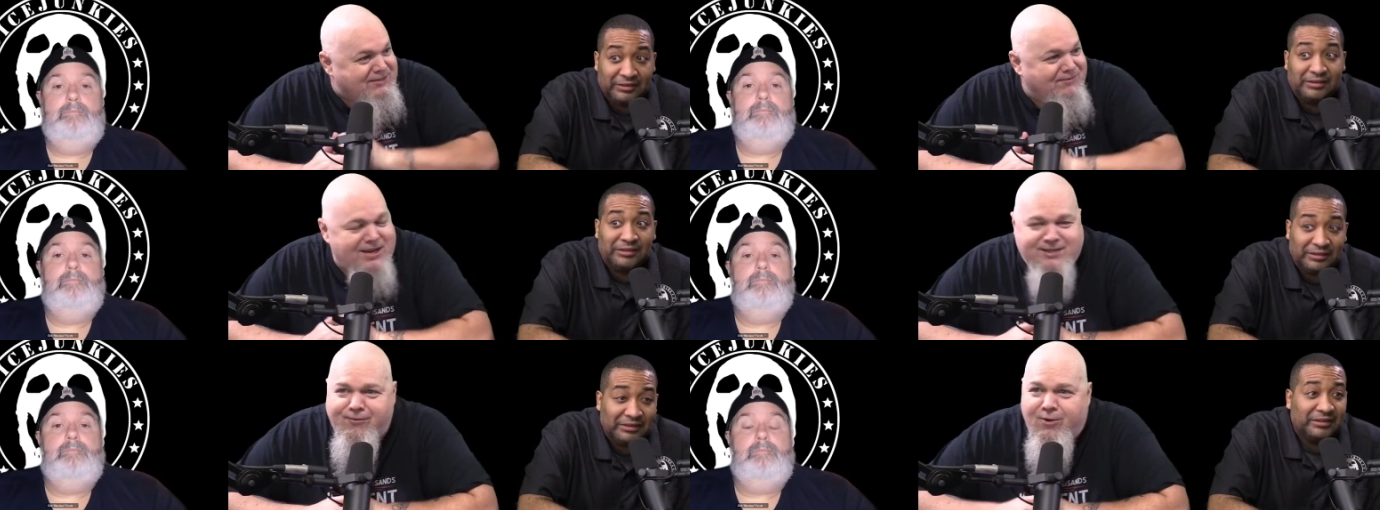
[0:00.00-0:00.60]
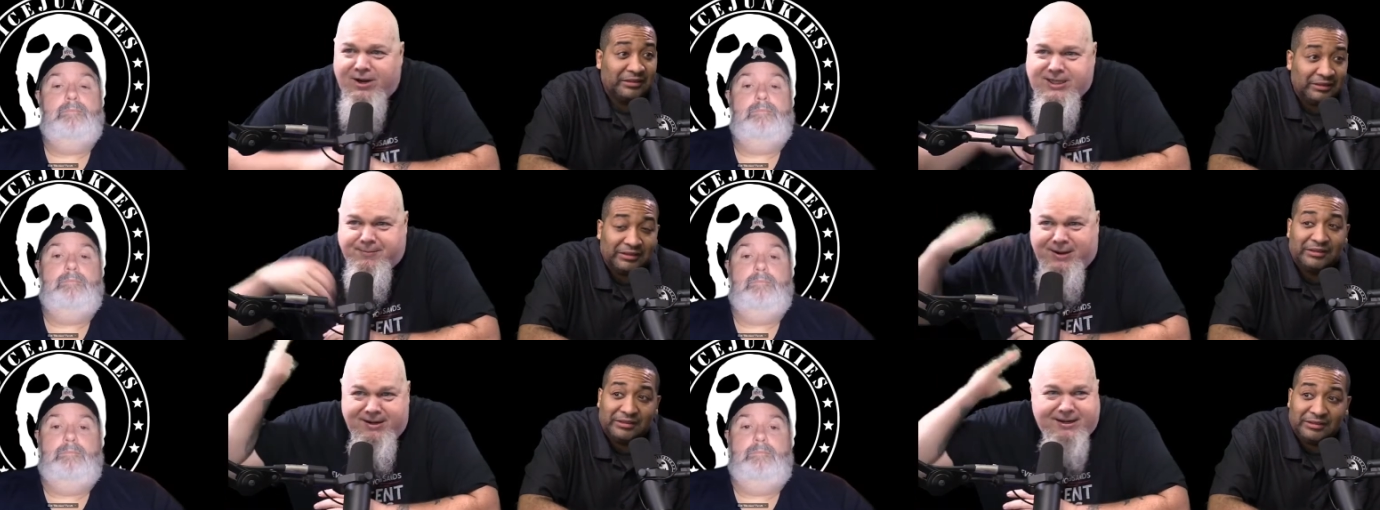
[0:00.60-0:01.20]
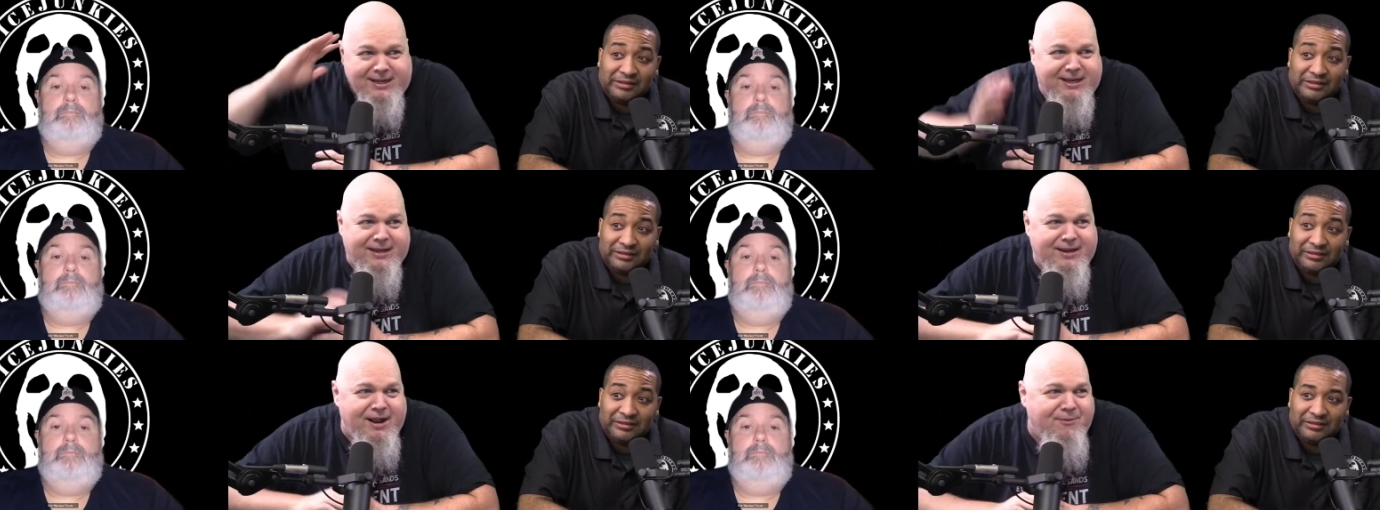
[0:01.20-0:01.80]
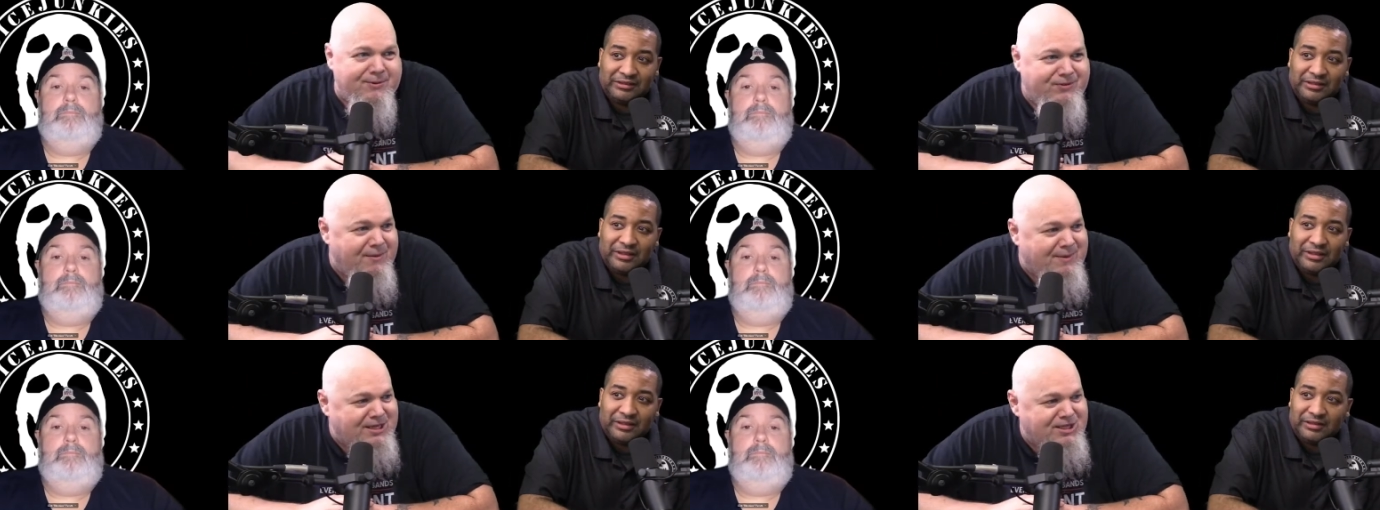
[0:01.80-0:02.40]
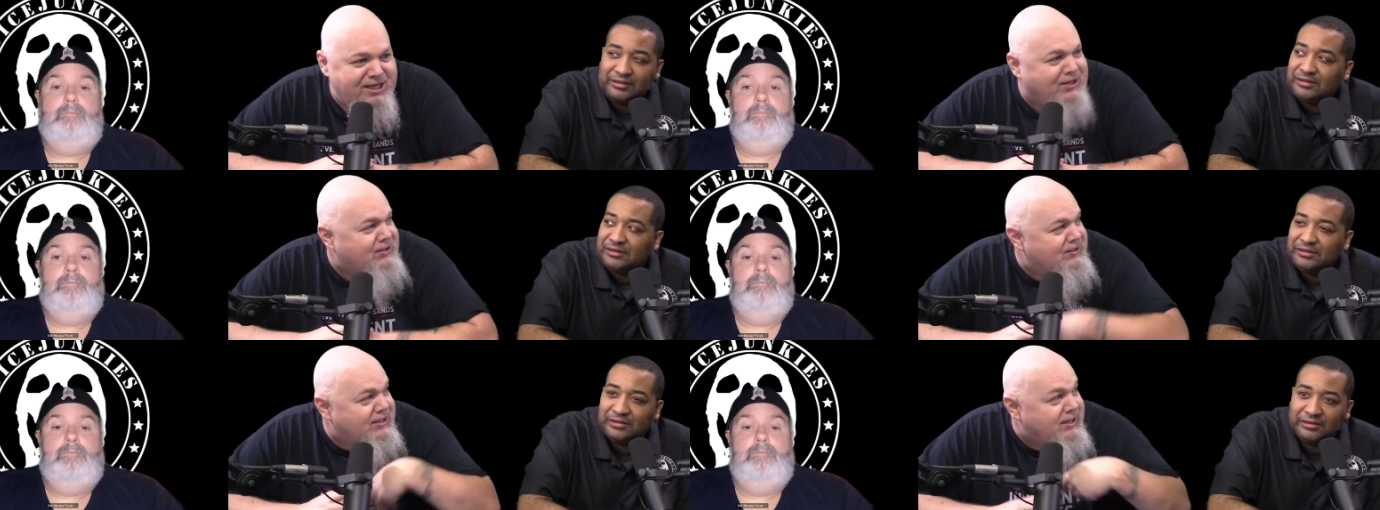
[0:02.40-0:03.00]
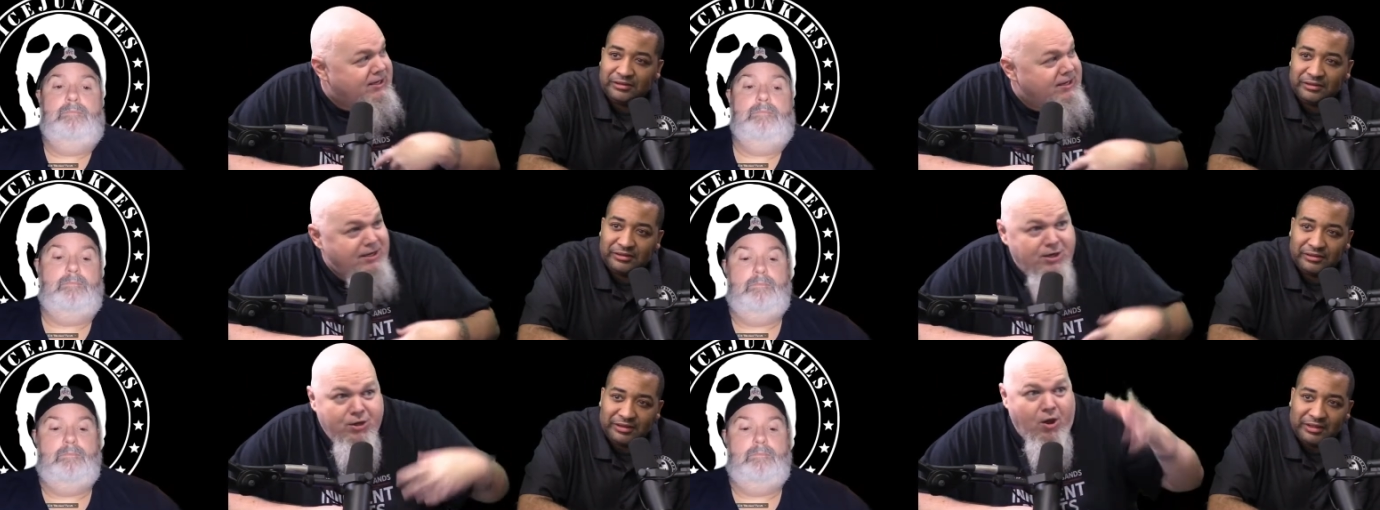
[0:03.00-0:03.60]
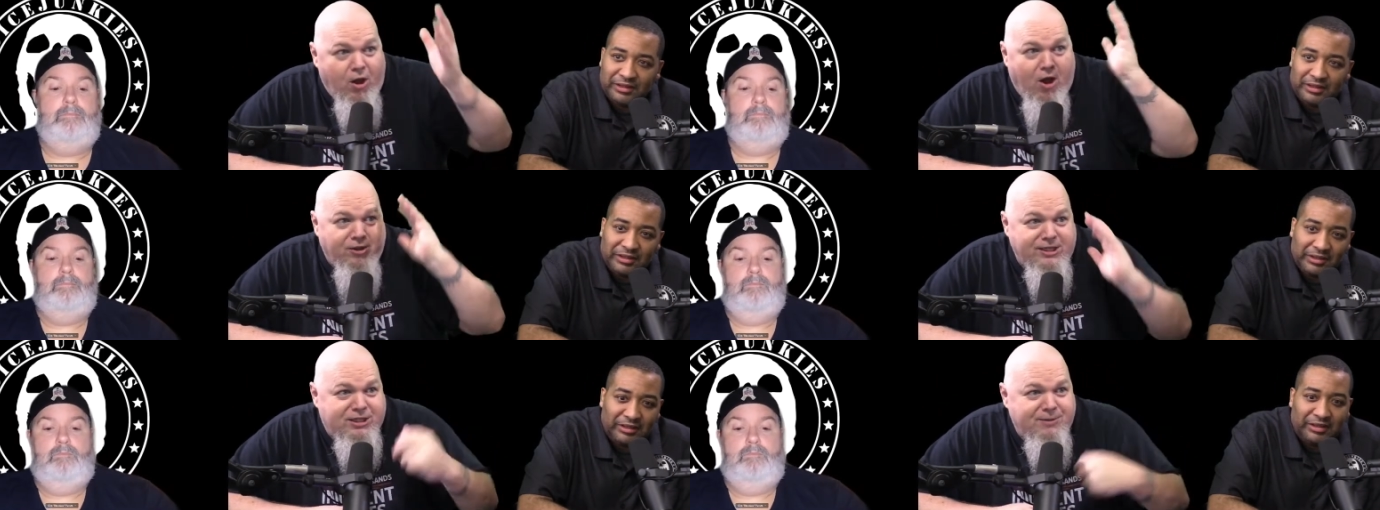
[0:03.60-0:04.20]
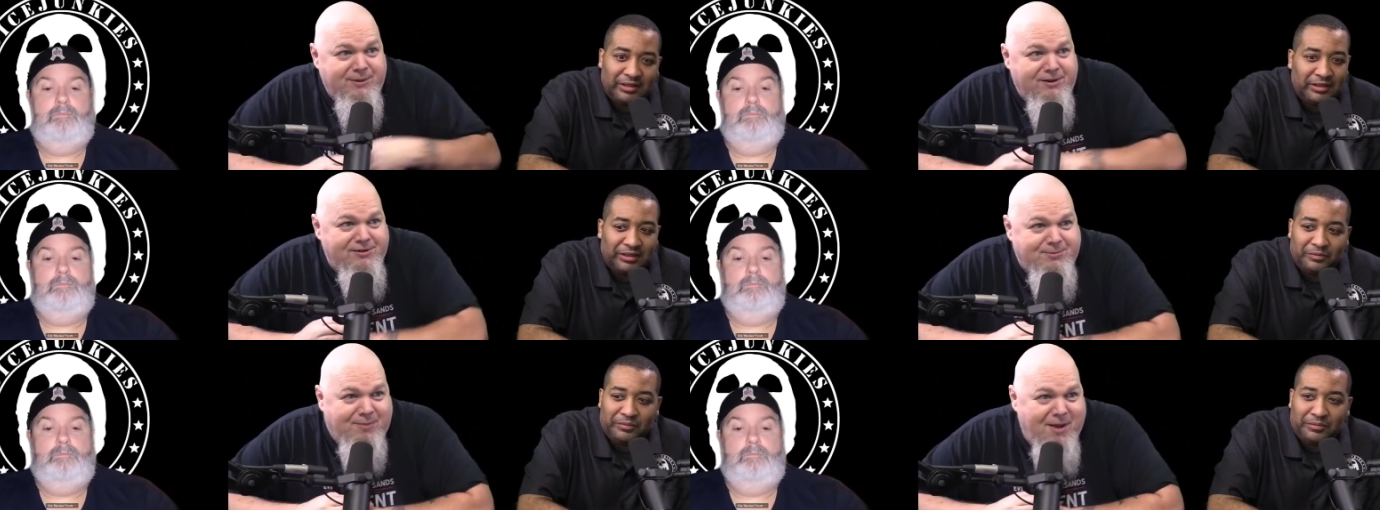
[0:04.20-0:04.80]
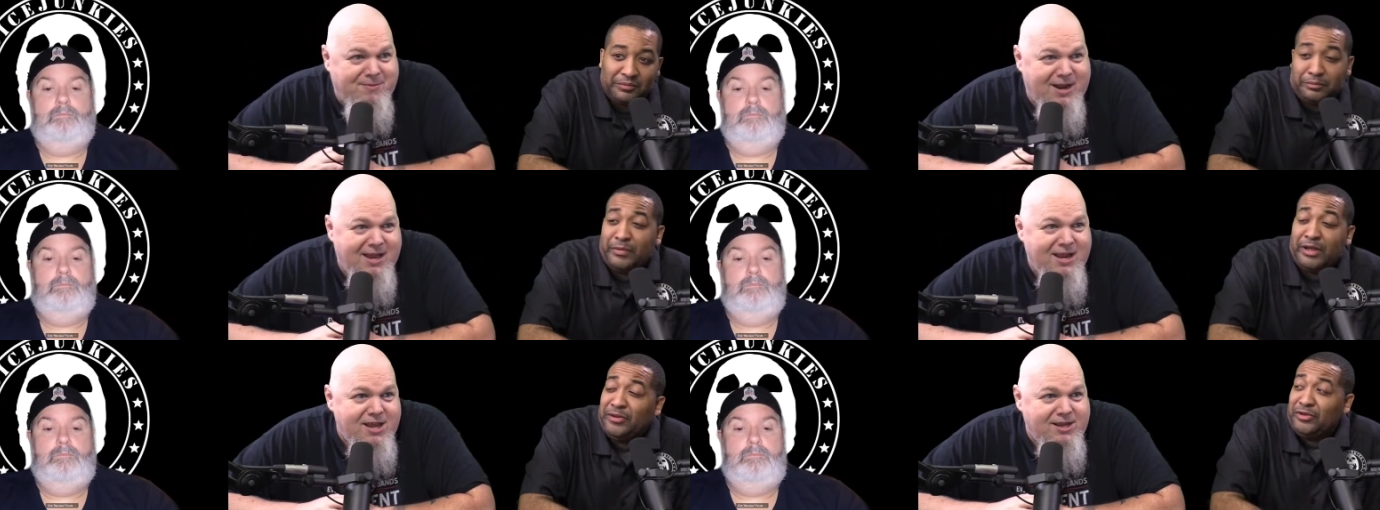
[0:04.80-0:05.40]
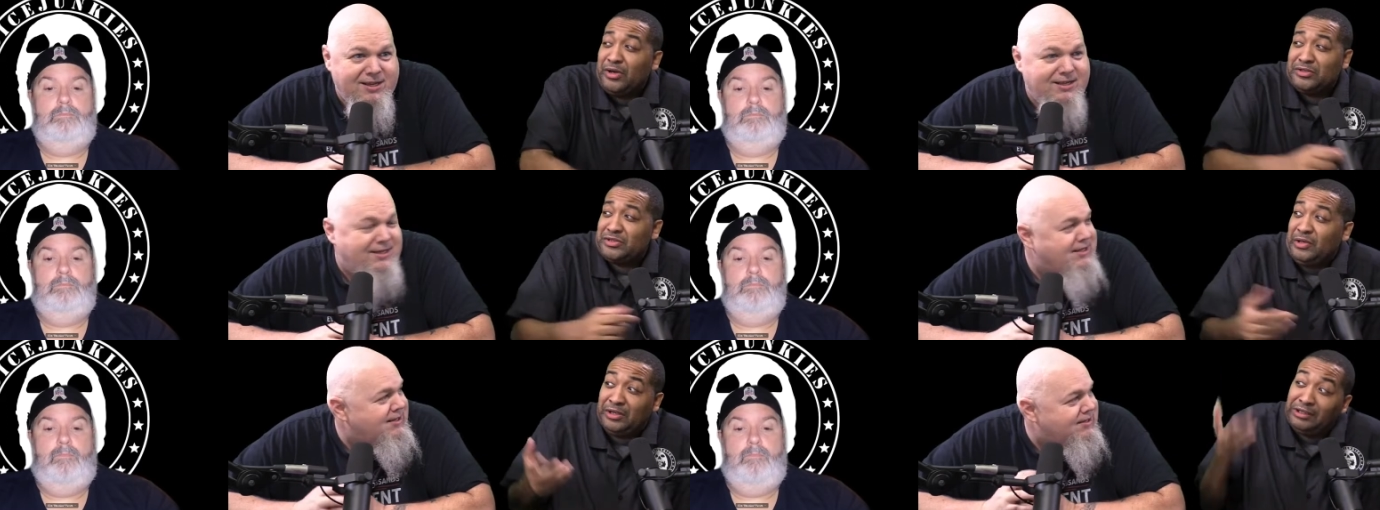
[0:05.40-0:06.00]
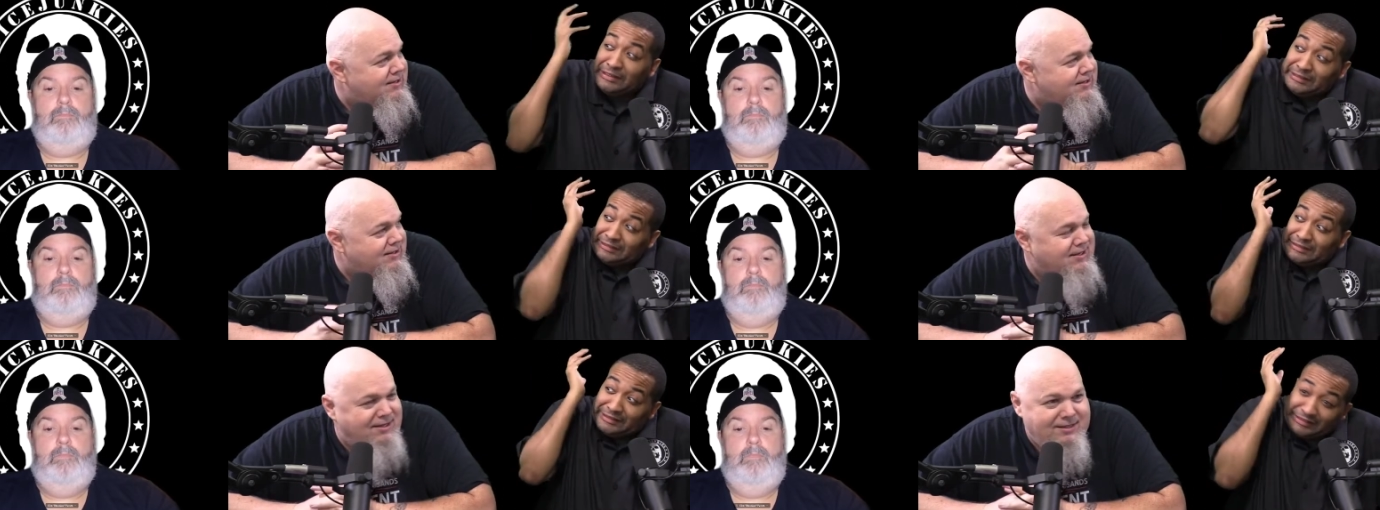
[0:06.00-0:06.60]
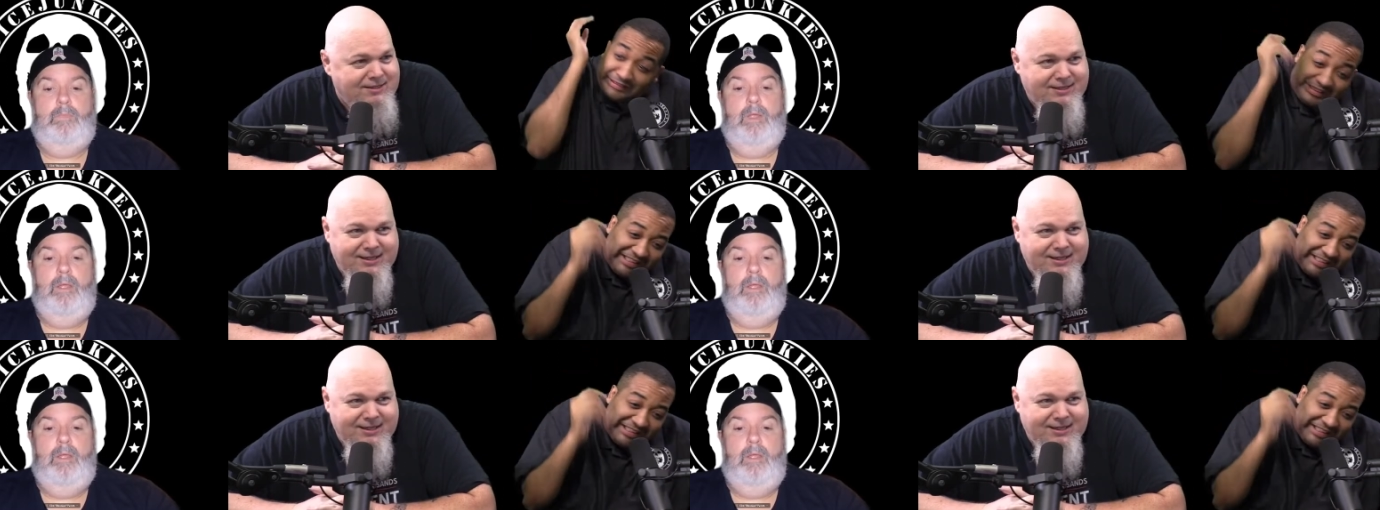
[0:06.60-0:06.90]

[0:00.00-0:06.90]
Speaker 1: phase four because apparently, you know, if you go by She Hulk all these superheroes are popping up. Maybe they're all Skrull. um,